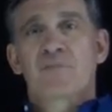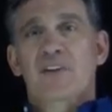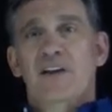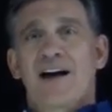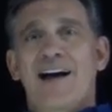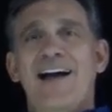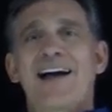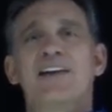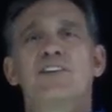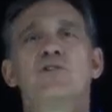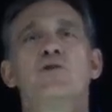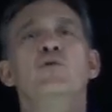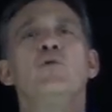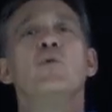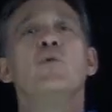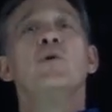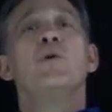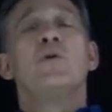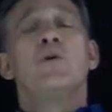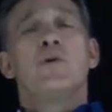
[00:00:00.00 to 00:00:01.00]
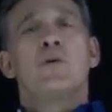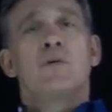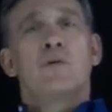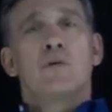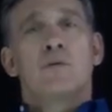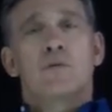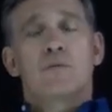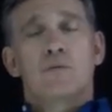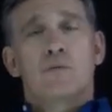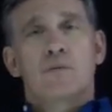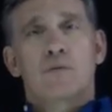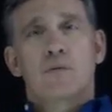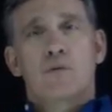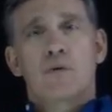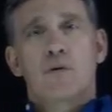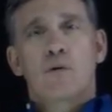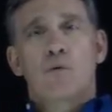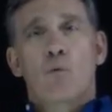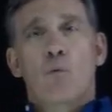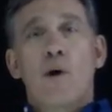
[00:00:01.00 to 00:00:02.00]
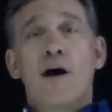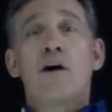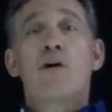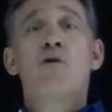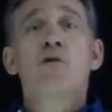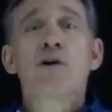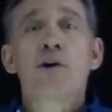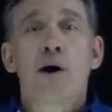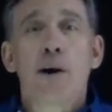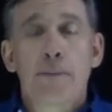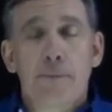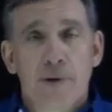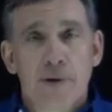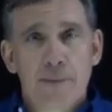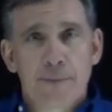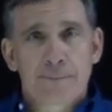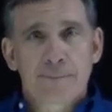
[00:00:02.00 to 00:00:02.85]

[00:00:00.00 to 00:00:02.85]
I had to welcome